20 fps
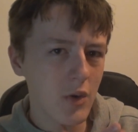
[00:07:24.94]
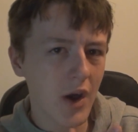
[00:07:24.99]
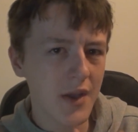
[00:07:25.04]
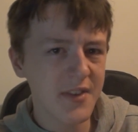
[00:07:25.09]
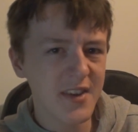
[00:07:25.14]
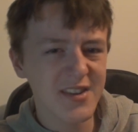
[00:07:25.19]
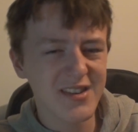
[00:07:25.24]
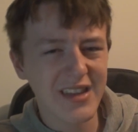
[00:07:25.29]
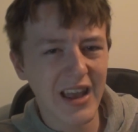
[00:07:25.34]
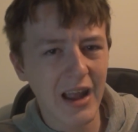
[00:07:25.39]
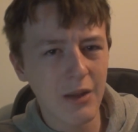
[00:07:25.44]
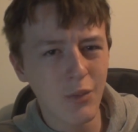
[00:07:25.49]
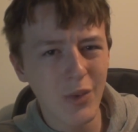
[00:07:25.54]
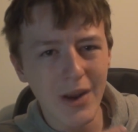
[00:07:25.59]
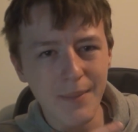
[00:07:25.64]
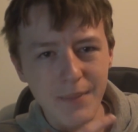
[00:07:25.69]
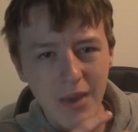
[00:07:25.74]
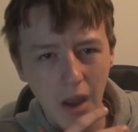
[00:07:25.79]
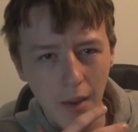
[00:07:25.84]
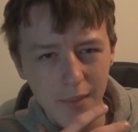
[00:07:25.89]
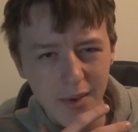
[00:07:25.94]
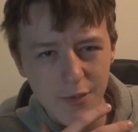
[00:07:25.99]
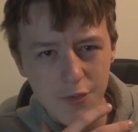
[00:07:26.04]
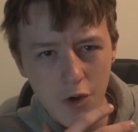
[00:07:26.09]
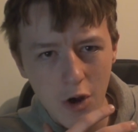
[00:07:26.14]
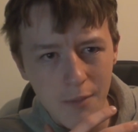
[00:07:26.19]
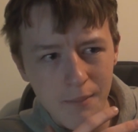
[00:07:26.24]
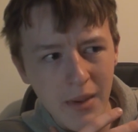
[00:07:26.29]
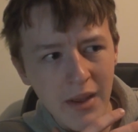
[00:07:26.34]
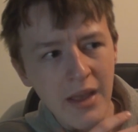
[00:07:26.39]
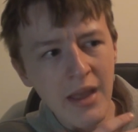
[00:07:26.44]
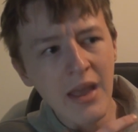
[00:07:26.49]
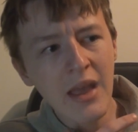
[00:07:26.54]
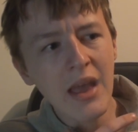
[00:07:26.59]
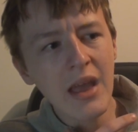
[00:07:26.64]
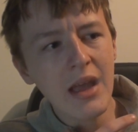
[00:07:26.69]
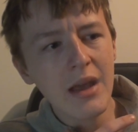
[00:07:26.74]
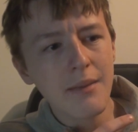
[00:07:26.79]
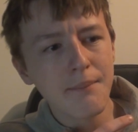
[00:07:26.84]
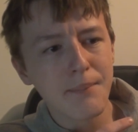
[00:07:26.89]
understand where I'm coming from.
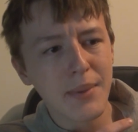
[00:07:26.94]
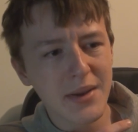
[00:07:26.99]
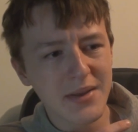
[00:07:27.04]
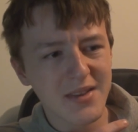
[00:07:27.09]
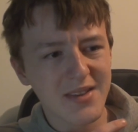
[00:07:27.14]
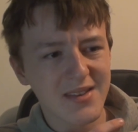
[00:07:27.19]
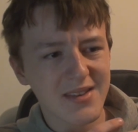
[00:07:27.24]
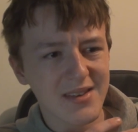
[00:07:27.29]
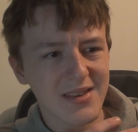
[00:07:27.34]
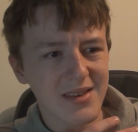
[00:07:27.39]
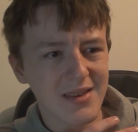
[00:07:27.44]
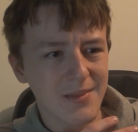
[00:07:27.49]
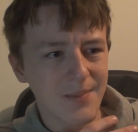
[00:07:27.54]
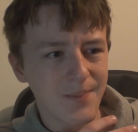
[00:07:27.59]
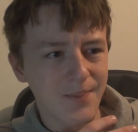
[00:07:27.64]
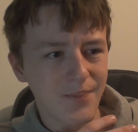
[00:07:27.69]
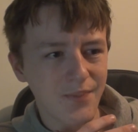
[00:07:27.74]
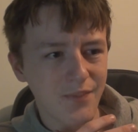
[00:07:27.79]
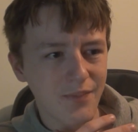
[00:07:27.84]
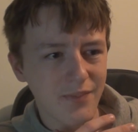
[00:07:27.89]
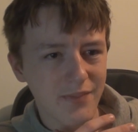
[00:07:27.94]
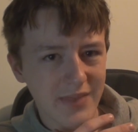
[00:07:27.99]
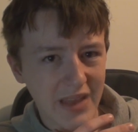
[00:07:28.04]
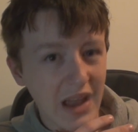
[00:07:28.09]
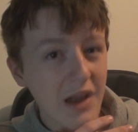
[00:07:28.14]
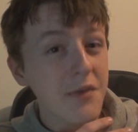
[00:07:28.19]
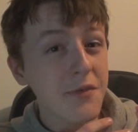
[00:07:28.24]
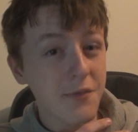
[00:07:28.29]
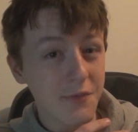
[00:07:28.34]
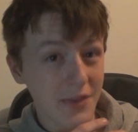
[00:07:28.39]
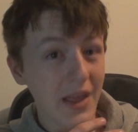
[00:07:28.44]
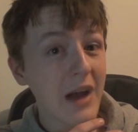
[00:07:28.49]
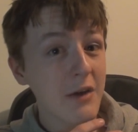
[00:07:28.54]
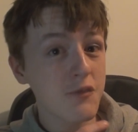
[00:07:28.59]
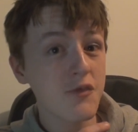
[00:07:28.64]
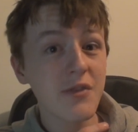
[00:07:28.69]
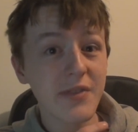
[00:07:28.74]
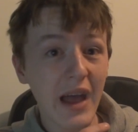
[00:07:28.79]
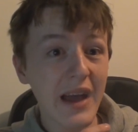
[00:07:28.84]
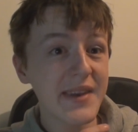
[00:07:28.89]
But
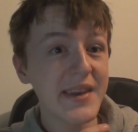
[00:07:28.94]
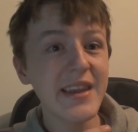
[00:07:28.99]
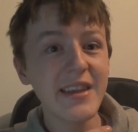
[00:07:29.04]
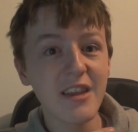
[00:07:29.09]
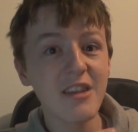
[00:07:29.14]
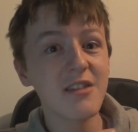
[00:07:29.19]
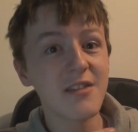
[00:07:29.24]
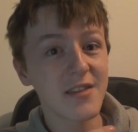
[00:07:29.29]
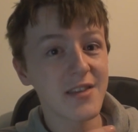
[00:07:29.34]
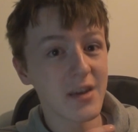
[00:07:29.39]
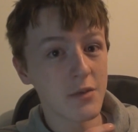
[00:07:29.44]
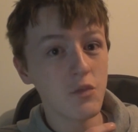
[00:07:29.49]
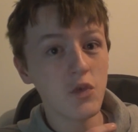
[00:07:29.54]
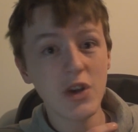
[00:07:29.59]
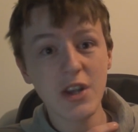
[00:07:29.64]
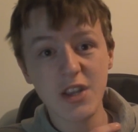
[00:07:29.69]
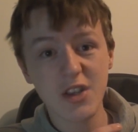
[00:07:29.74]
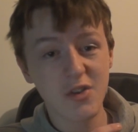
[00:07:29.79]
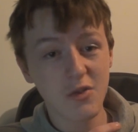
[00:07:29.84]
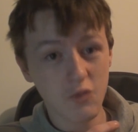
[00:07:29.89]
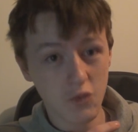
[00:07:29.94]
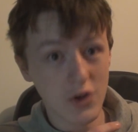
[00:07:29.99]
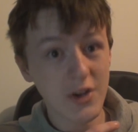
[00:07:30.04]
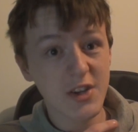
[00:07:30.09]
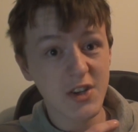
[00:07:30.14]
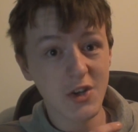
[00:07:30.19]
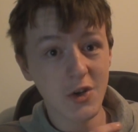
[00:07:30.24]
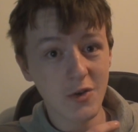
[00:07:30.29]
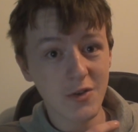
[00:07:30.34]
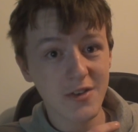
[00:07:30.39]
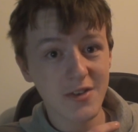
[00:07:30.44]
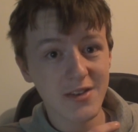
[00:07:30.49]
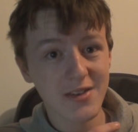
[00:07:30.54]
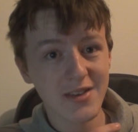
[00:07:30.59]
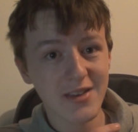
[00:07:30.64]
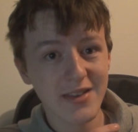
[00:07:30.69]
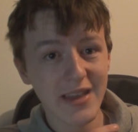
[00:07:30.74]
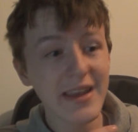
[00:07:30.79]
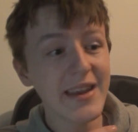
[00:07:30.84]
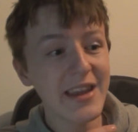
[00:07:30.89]
that needed some
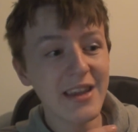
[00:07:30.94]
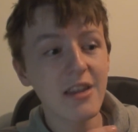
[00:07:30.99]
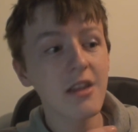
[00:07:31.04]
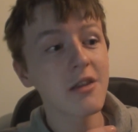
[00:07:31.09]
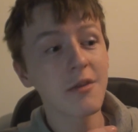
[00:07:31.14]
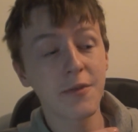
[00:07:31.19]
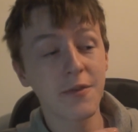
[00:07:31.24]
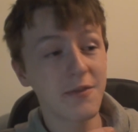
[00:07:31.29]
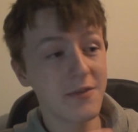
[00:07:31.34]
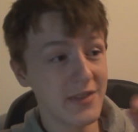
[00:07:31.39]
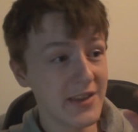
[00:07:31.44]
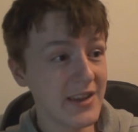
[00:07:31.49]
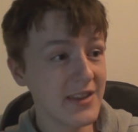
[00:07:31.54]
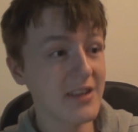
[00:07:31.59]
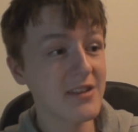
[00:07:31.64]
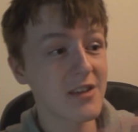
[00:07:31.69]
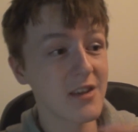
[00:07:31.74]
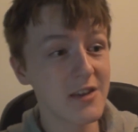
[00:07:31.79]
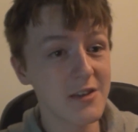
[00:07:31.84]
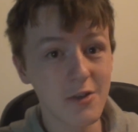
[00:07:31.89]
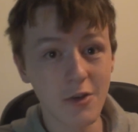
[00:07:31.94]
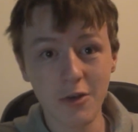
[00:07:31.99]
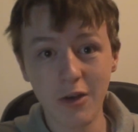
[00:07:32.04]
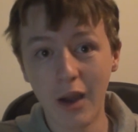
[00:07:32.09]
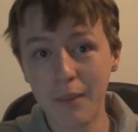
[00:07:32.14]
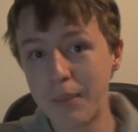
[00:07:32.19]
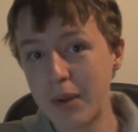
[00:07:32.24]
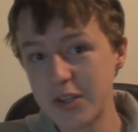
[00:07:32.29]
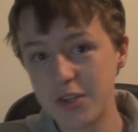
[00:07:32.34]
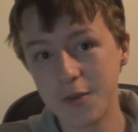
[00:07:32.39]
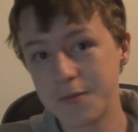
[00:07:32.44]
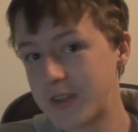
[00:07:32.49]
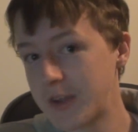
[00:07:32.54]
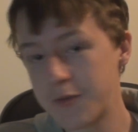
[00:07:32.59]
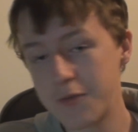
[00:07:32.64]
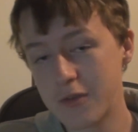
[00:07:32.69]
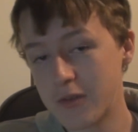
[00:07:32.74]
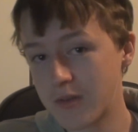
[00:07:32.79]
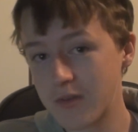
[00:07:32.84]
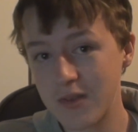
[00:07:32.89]
reshoots. They needed to do a bunch of
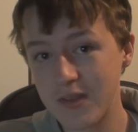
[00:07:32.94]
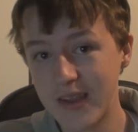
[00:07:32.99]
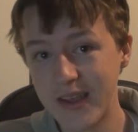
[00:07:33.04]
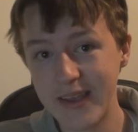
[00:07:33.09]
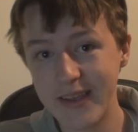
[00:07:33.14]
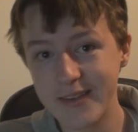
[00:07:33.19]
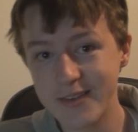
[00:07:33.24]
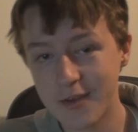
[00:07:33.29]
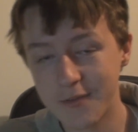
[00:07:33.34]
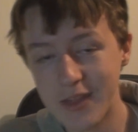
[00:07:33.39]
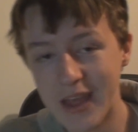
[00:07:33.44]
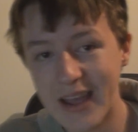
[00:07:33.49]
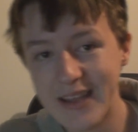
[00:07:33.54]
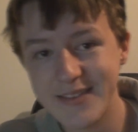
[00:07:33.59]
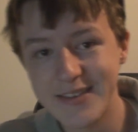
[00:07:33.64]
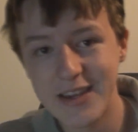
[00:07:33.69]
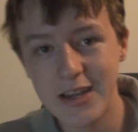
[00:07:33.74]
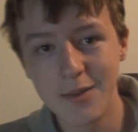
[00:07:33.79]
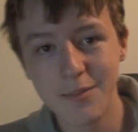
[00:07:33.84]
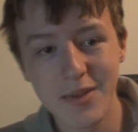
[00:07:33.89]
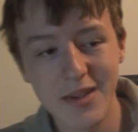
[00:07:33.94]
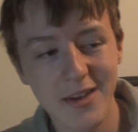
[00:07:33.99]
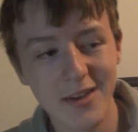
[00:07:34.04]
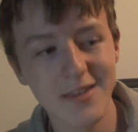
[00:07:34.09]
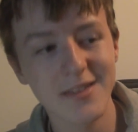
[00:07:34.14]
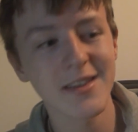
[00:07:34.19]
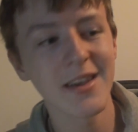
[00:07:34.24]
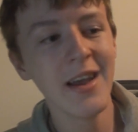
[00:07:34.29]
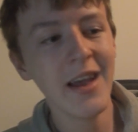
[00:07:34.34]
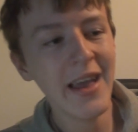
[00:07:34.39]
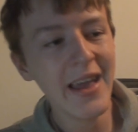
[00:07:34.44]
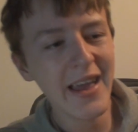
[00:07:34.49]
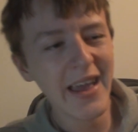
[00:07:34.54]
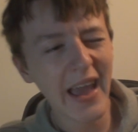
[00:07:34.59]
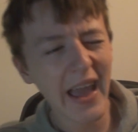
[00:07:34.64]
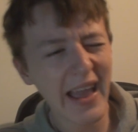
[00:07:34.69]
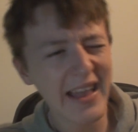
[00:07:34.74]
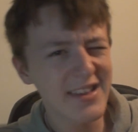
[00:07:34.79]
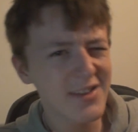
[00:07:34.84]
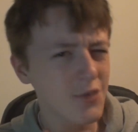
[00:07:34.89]
different takes of that scene, because
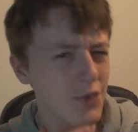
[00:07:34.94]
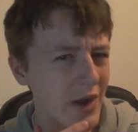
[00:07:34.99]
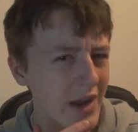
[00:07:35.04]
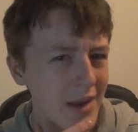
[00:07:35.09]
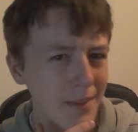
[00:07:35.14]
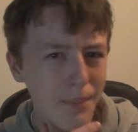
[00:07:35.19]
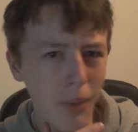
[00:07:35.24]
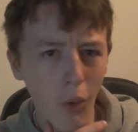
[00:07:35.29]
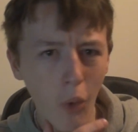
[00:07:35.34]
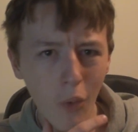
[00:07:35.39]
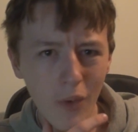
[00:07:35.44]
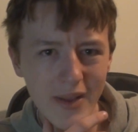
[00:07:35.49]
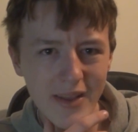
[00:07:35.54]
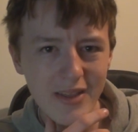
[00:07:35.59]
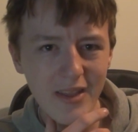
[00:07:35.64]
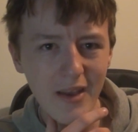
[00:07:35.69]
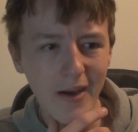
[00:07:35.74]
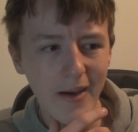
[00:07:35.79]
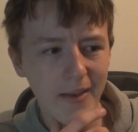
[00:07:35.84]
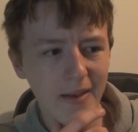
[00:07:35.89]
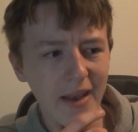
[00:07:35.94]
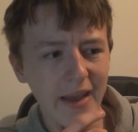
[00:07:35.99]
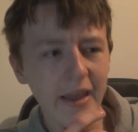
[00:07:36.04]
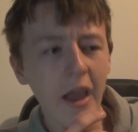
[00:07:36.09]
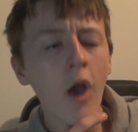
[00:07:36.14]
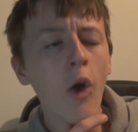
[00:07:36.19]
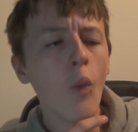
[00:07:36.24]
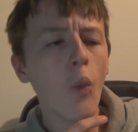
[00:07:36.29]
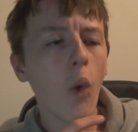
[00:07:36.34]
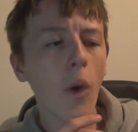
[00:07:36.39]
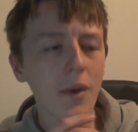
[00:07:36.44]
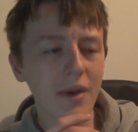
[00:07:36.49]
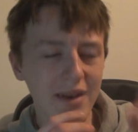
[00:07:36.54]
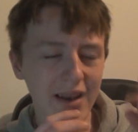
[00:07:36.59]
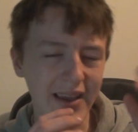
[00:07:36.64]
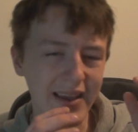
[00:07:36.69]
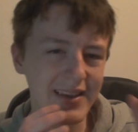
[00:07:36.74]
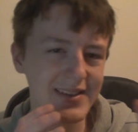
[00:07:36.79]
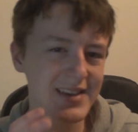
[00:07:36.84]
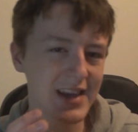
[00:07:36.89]
it's really poorly done.
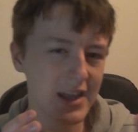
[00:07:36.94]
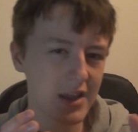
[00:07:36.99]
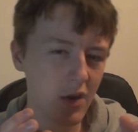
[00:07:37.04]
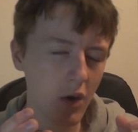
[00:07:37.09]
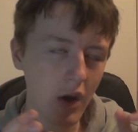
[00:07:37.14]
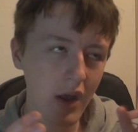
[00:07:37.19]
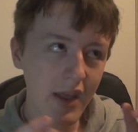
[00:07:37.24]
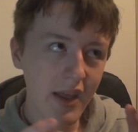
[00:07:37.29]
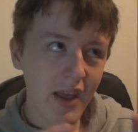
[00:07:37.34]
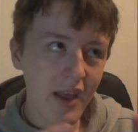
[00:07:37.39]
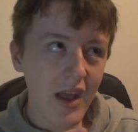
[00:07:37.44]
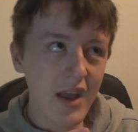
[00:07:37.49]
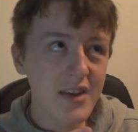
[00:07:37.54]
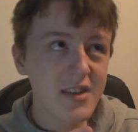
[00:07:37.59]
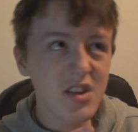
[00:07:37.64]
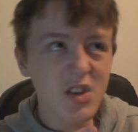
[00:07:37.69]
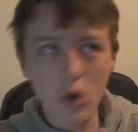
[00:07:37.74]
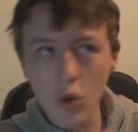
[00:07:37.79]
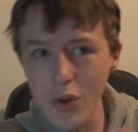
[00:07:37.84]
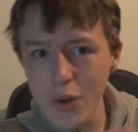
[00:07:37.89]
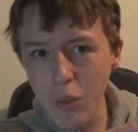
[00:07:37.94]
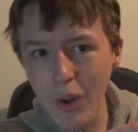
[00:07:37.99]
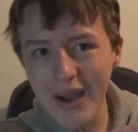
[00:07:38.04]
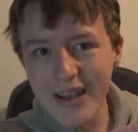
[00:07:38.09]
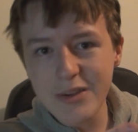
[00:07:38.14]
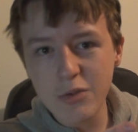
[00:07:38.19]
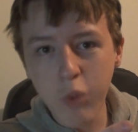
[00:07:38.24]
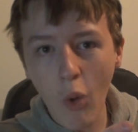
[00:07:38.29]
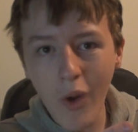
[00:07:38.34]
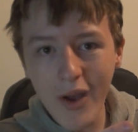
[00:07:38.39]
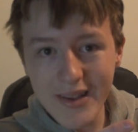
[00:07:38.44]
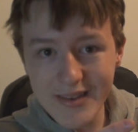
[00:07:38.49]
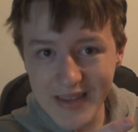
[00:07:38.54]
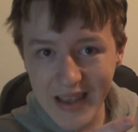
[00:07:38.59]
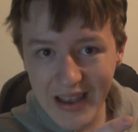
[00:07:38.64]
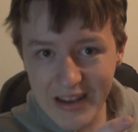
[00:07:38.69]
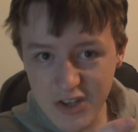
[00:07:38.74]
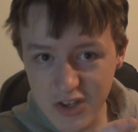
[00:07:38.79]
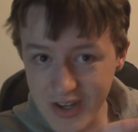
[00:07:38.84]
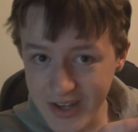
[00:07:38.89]
Like I said, story-wise, what is
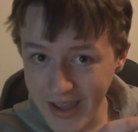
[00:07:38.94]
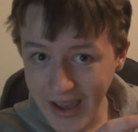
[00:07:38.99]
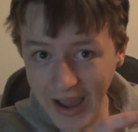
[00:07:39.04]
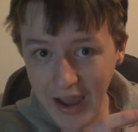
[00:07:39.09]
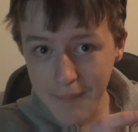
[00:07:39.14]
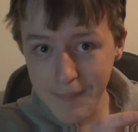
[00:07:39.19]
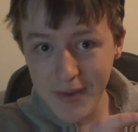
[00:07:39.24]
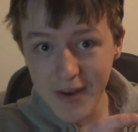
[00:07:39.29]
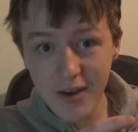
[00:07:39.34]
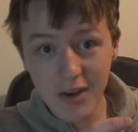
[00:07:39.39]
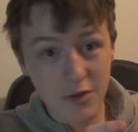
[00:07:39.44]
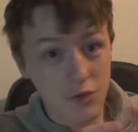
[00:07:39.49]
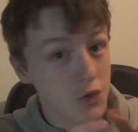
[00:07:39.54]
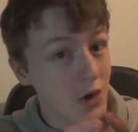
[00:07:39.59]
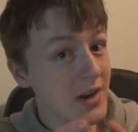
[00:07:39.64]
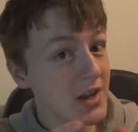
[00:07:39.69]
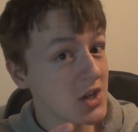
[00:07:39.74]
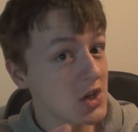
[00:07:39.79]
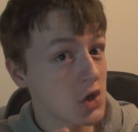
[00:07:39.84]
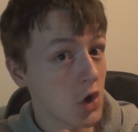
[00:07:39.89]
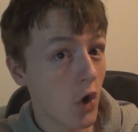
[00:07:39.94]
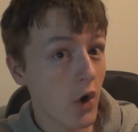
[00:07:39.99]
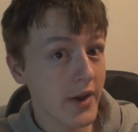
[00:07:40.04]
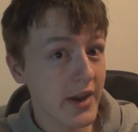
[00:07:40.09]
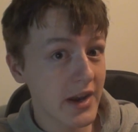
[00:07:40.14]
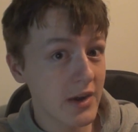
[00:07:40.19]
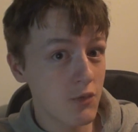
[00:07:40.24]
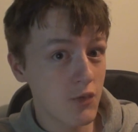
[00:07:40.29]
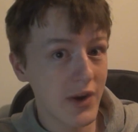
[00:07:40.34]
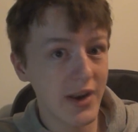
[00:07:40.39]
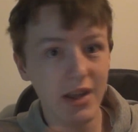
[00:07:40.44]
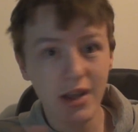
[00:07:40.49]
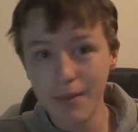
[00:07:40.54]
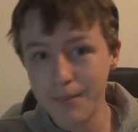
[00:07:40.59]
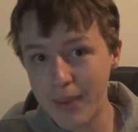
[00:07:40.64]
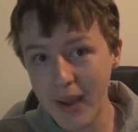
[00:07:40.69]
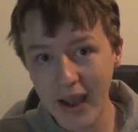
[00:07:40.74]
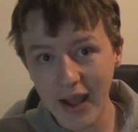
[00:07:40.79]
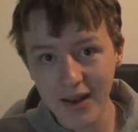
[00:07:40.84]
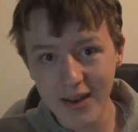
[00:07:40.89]
actually happening is really shocking, really
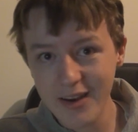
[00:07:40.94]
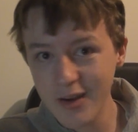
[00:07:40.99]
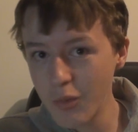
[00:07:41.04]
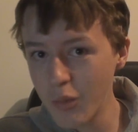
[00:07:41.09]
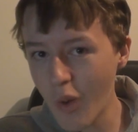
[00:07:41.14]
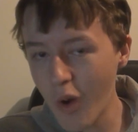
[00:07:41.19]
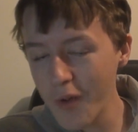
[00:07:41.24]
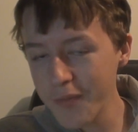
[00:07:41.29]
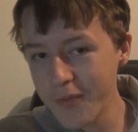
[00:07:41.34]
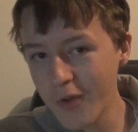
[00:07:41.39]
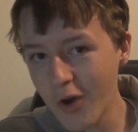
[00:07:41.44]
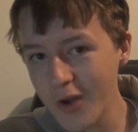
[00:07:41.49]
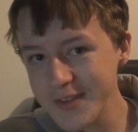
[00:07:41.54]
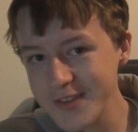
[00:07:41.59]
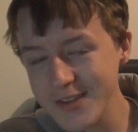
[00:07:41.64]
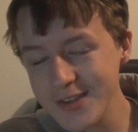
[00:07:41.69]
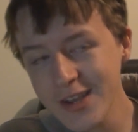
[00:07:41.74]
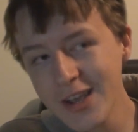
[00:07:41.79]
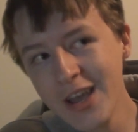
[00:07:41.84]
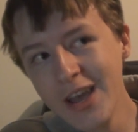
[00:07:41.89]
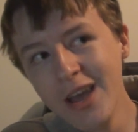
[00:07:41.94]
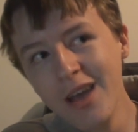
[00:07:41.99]
compelling and whatnot.